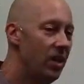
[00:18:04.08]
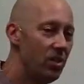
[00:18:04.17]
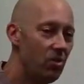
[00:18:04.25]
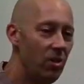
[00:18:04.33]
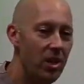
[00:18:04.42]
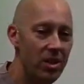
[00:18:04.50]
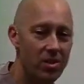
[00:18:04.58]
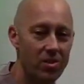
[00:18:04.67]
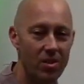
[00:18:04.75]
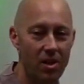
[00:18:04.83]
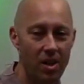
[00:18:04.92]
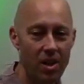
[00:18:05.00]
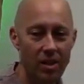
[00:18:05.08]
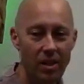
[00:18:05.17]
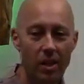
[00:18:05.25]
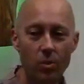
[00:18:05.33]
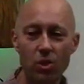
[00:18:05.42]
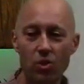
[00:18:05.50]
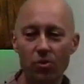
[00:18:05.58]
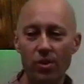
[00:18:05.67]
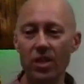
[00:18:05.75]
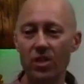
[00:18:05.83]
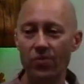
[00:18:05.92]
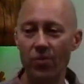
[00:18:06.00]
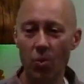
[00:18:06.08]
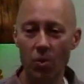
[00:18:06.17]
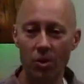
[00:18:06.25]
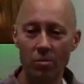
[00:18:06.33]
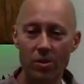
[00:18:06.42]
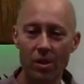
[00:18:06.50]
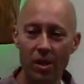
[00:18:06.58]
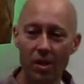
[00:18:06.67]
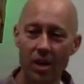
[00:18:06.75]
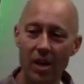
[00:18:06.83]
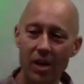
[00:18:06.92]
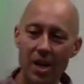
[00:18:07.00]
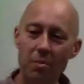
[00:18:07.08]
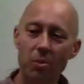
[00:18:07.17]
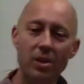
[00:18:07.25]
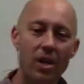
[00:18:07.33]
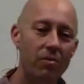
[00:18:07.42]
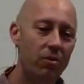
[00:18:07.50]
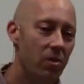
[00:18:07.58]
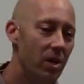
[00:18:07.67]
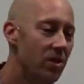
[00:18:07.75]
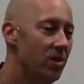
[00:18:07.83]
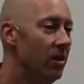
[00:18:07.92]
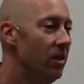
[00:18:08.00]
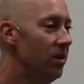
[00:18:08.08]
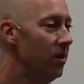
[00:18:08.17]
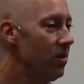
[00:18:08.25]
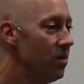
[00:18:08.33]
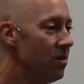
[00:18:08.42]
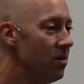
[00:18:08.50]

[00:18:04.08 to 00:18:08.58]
grace, that he was transformed and able to have grace on others.